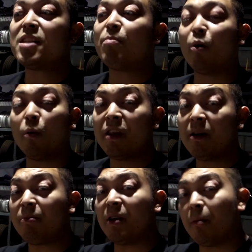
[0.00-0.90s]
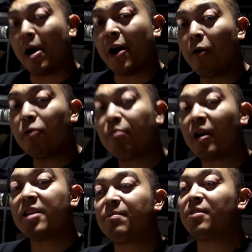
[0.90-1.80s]
but with it being my own
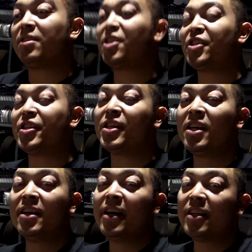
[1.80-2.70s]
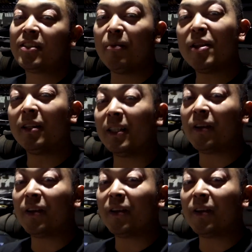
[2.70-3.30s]
prized possession, some of the little